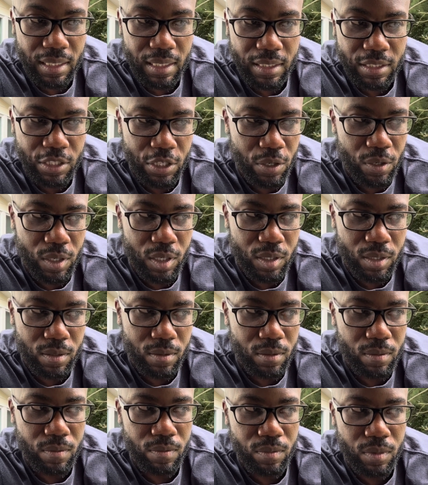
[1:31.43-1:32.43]
dude,
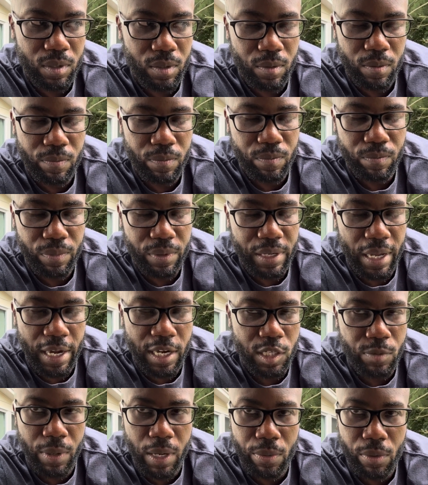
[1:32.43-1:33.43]
the
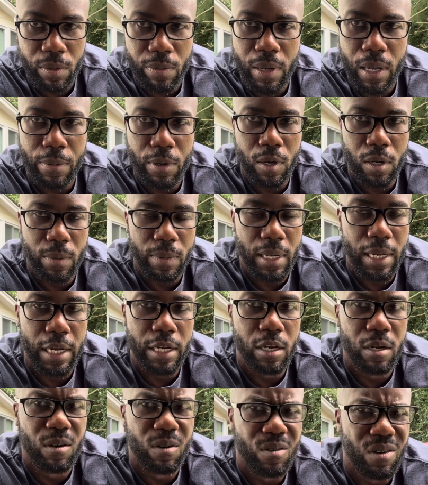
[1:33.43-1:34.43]
cage people are probably gonna be like,
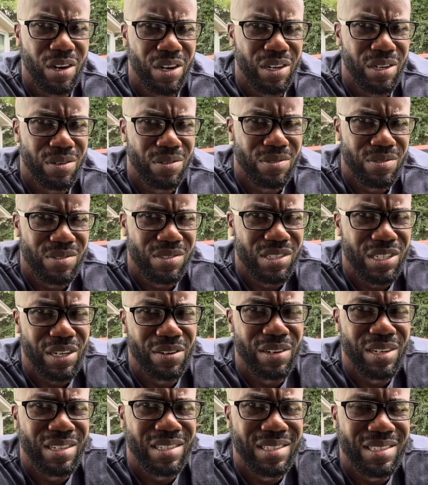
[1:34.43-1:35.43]
yo, are you
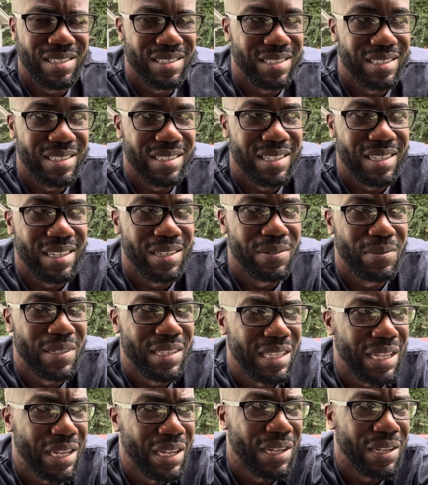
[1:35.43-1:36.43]
serious? Like,
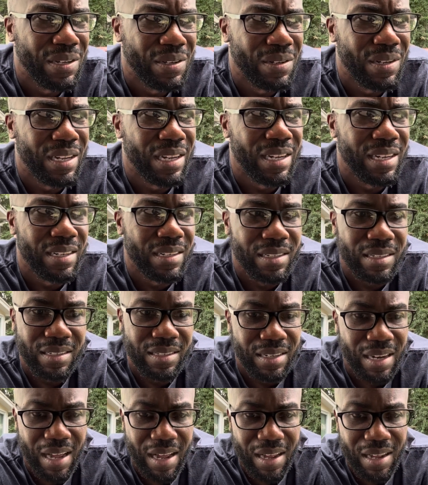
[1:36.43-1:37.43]
what the hell? Like,
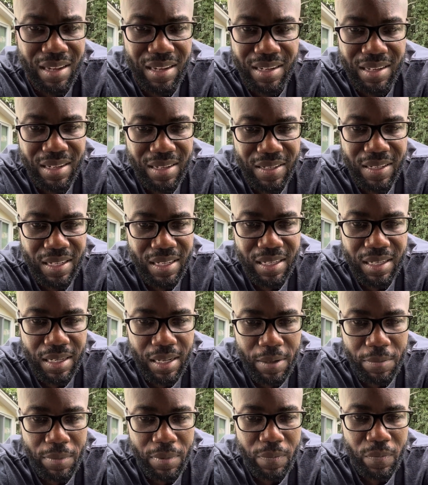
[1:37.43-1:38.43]
nah.
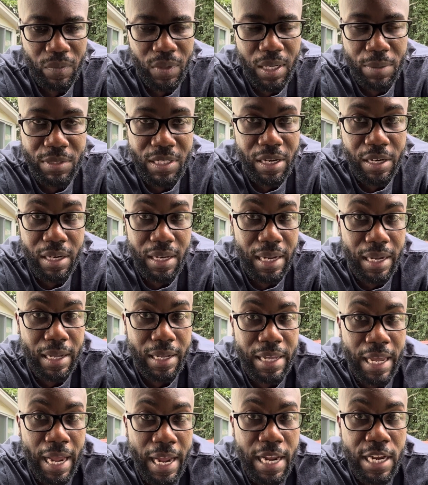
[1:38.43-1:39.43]
I'm telling you, like, a
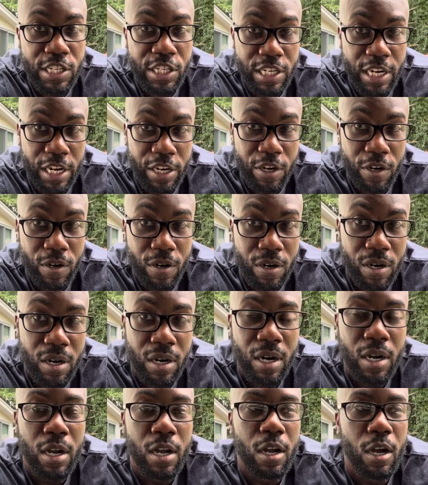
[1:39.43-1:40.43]
cage in that car,
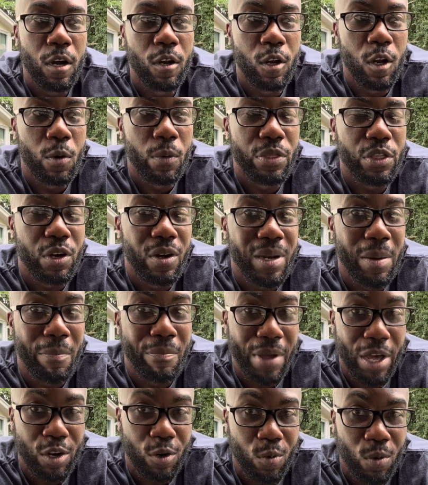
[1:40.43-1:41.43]
along with all the
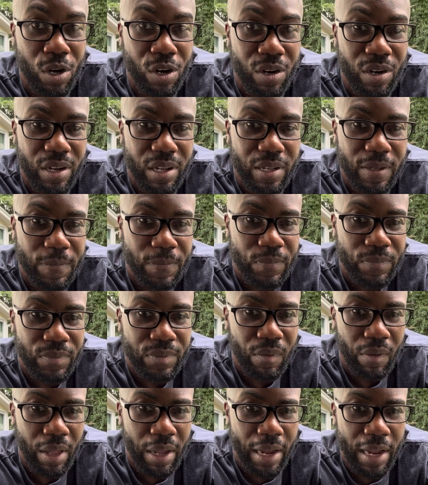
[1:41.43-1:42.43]
metal work
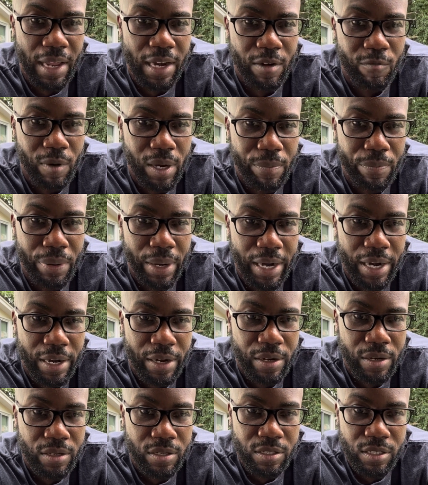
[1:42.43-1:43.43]
and
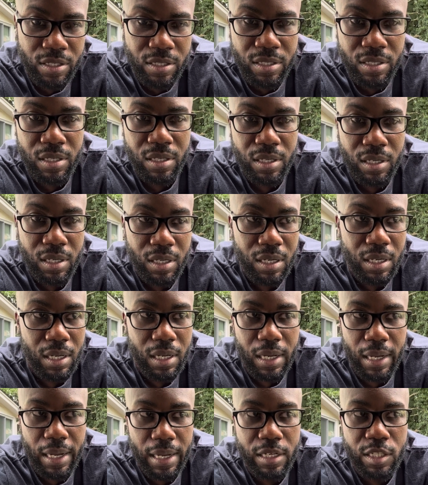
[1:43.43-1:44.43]
repairs,
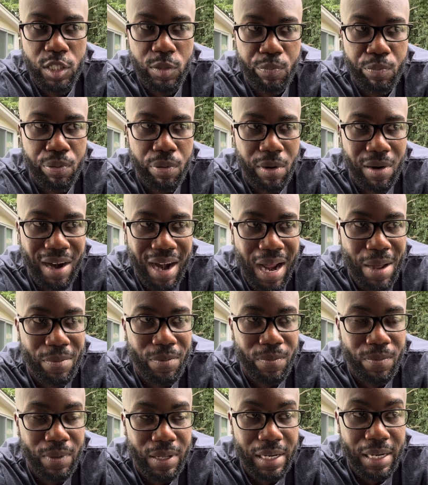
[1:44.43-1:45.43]
it's
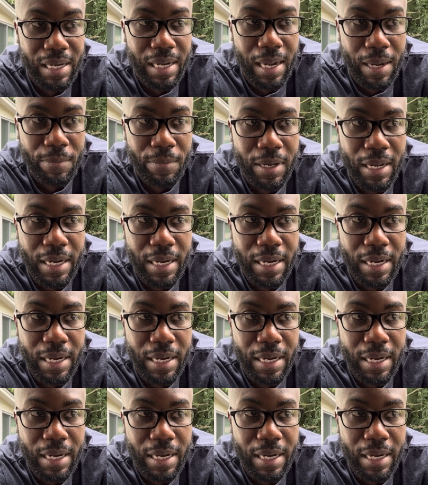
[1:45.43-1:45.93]
probably, I'm